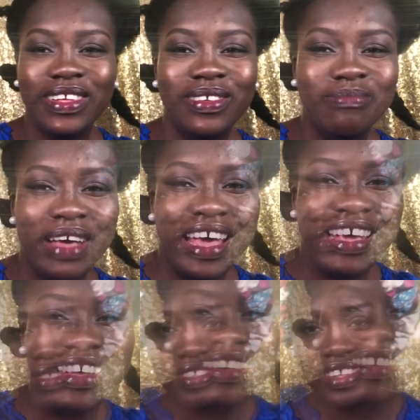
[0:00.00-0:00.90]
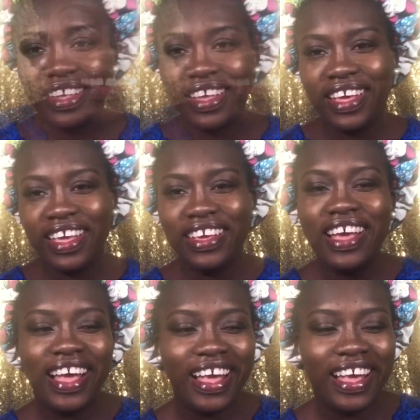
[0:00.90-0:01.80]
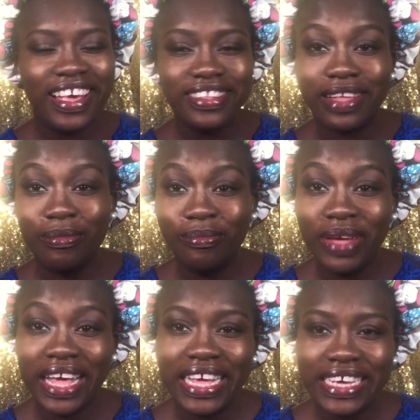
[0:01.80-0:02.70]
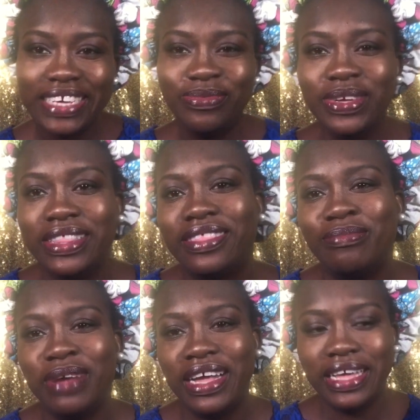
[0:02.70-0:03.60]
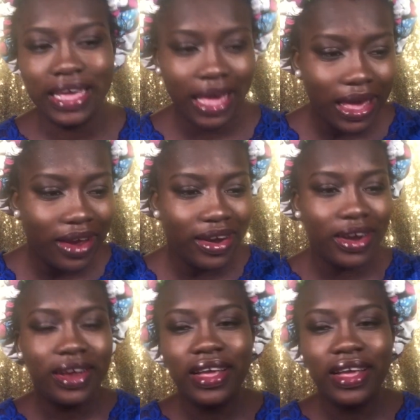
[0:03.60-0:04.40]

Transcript: Bye. Hey guys, I'm back with my hair.